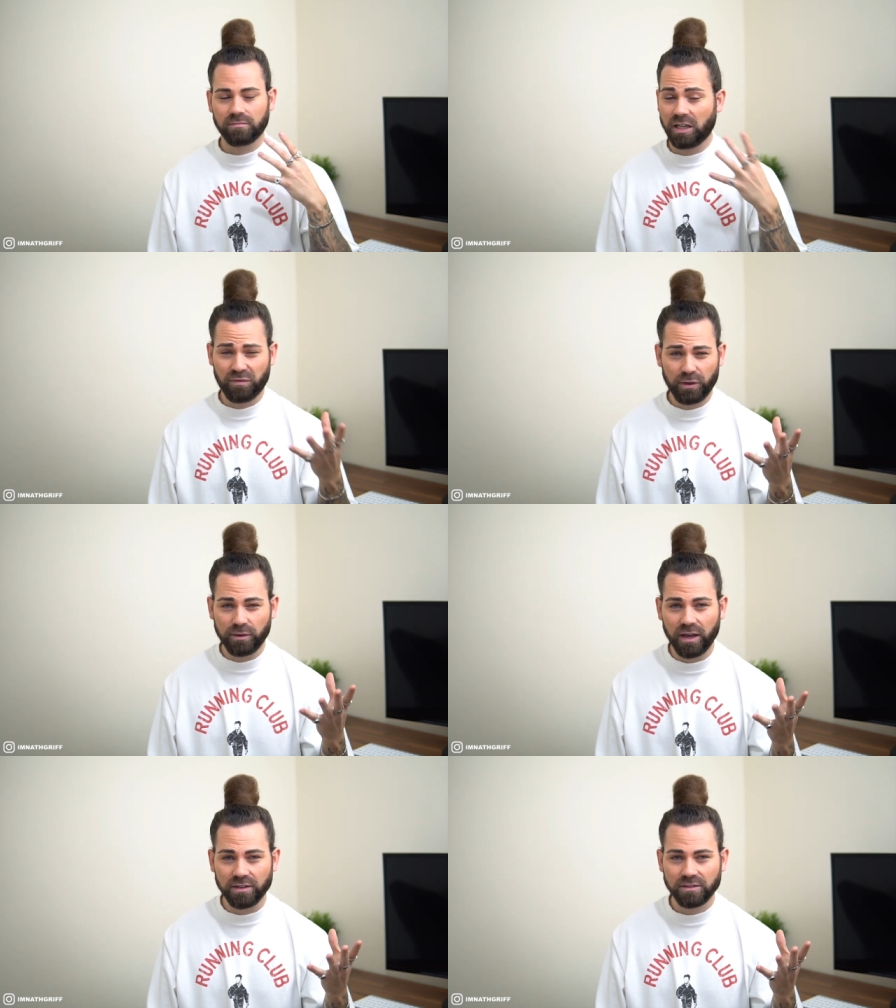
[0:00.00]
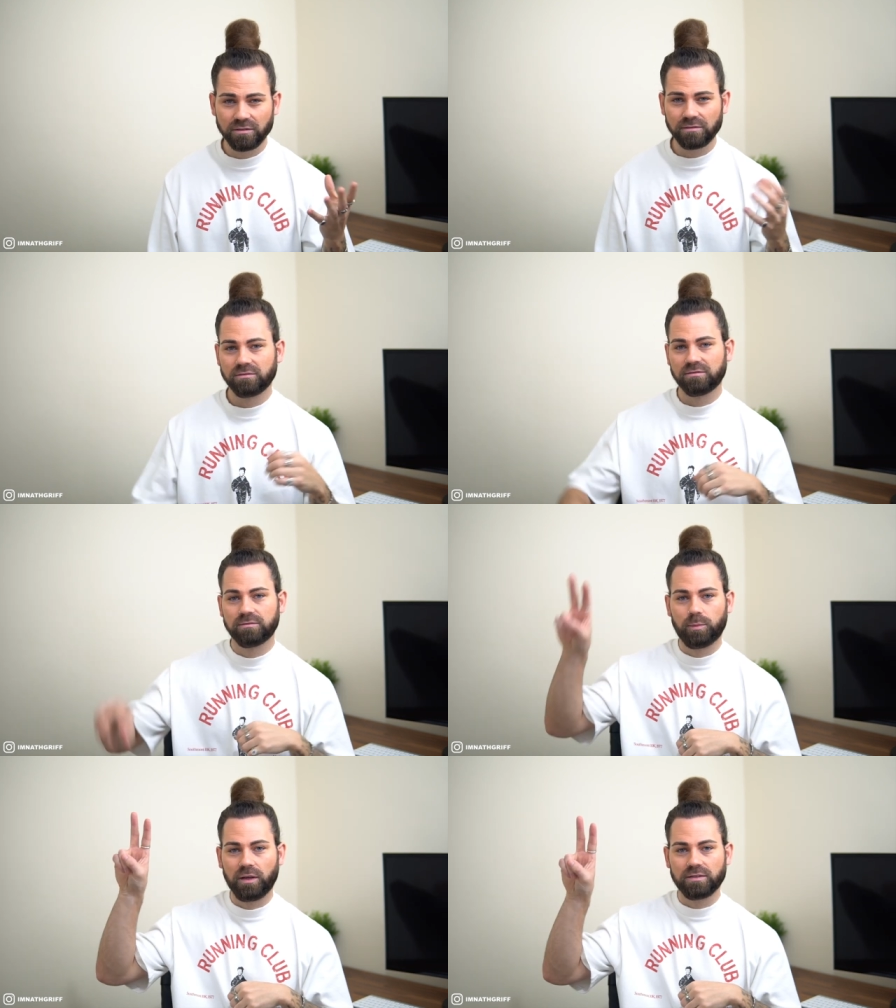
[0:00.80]
in a few days.
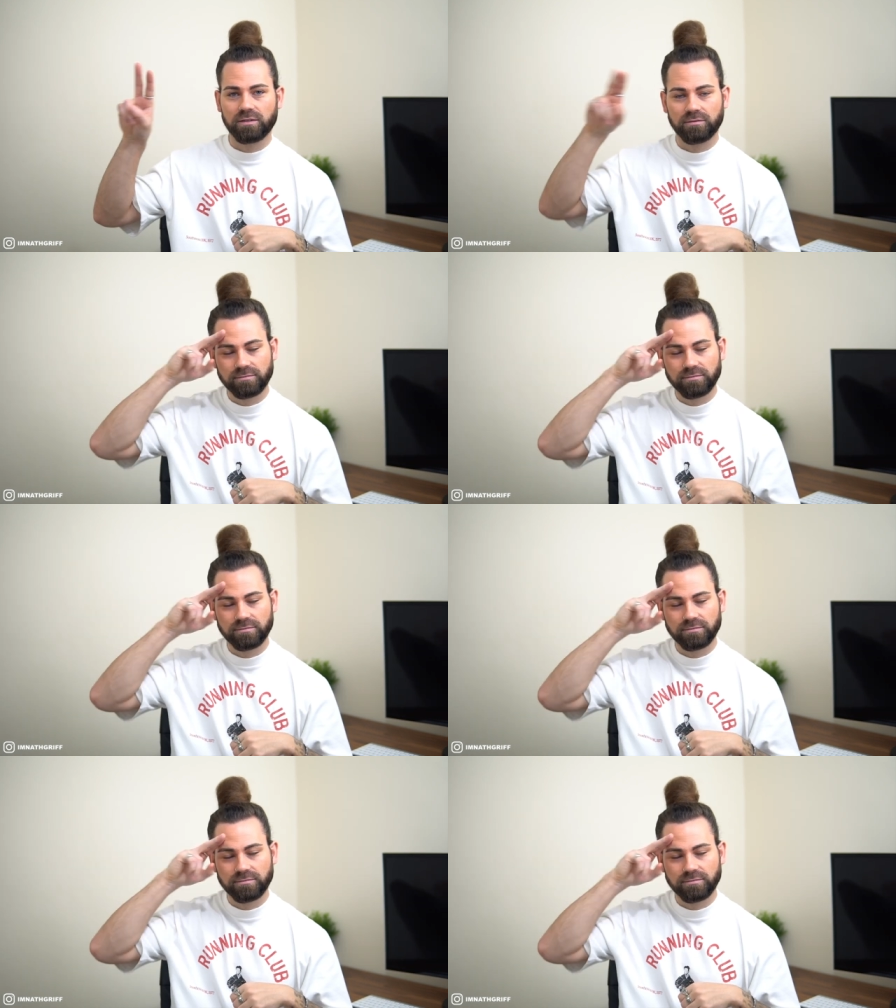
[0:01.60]
Peace.